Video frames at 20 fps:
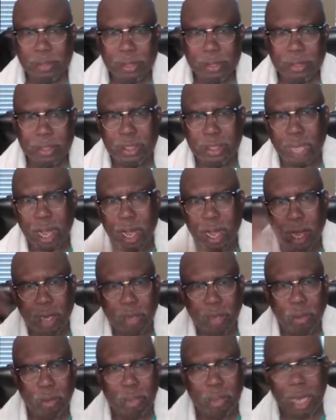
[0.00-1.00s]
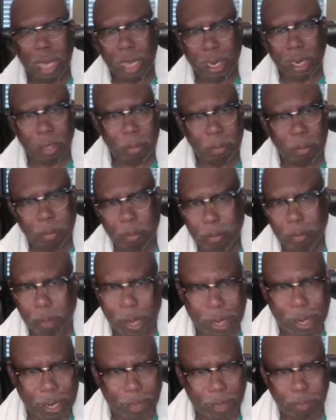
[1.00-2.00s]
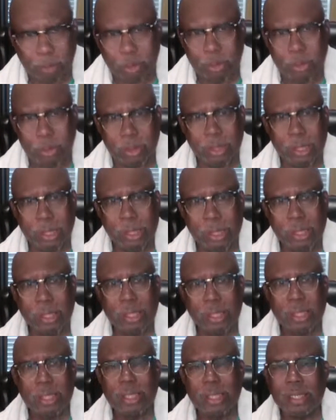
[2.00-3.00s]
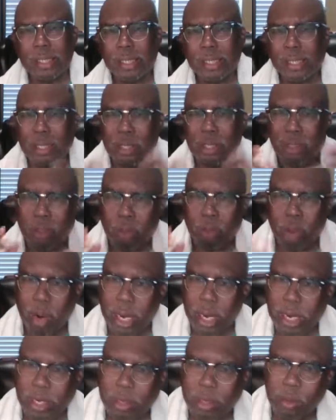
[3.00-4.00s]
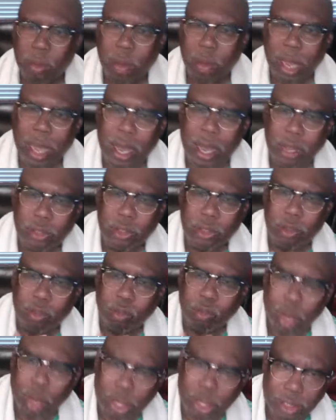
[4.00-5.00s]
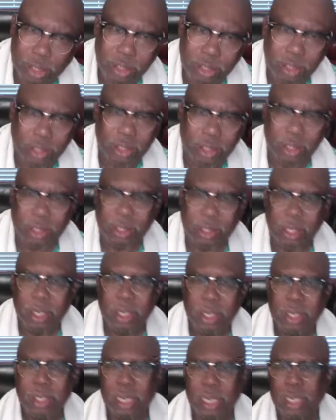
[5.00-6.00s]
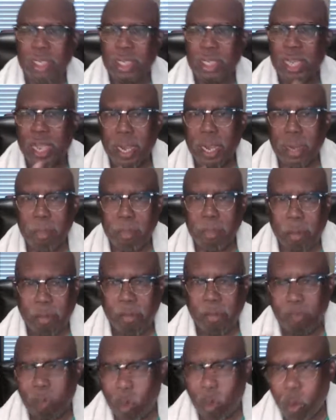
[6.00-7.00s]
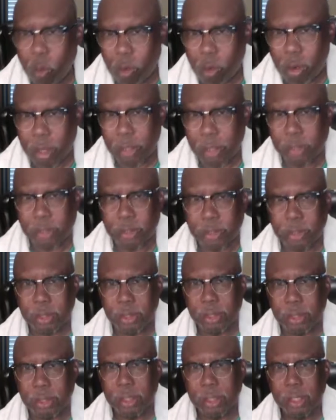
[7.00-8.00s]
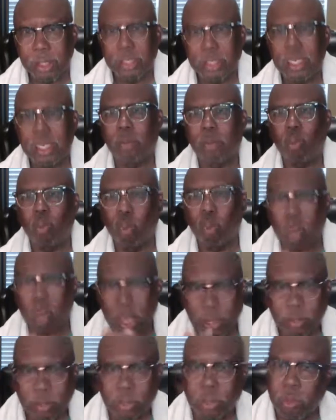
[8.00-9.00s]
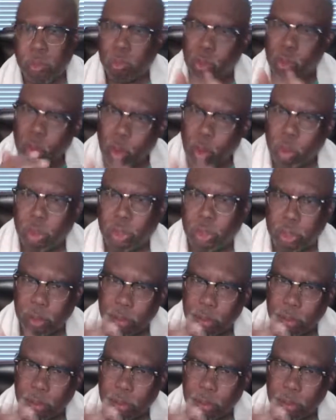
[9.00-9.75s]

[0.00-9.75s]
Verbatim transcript: John on the Island of Patmos. These are great clouds of witnesses that came before us that went through some